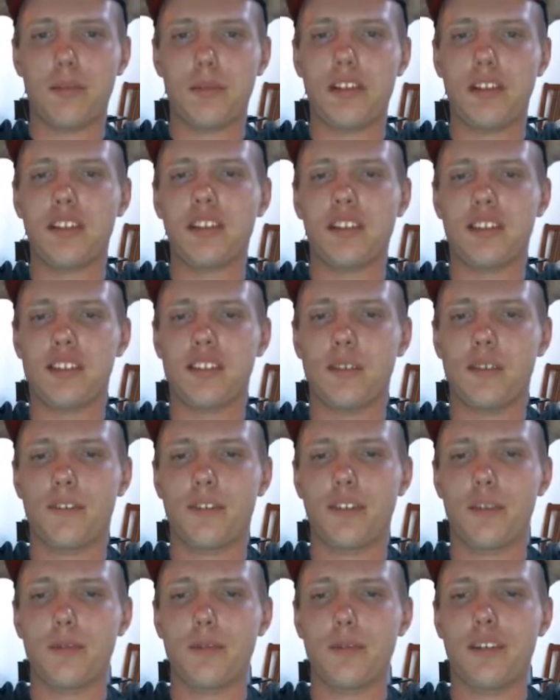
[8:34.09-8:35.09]
I'll let it sit for a
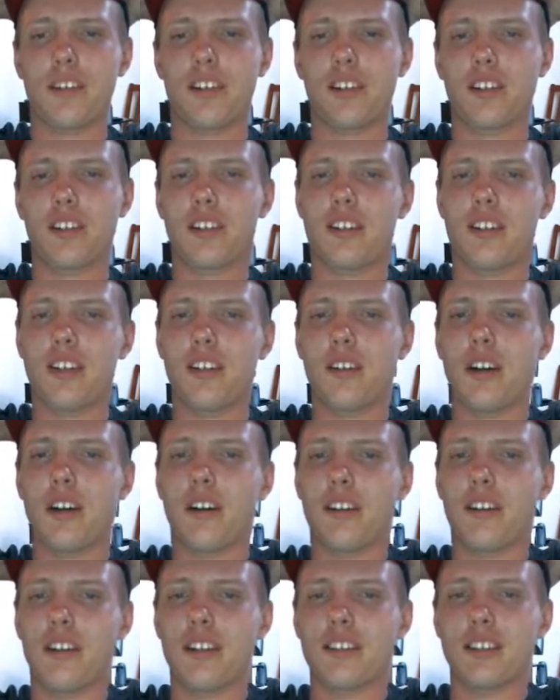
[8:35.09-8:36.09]
little bit longer to tell you how
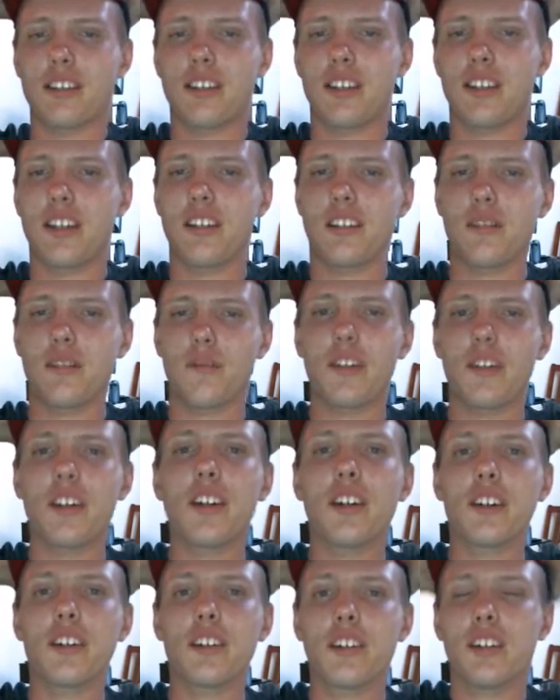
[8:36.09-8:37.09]
it is at the end of the video.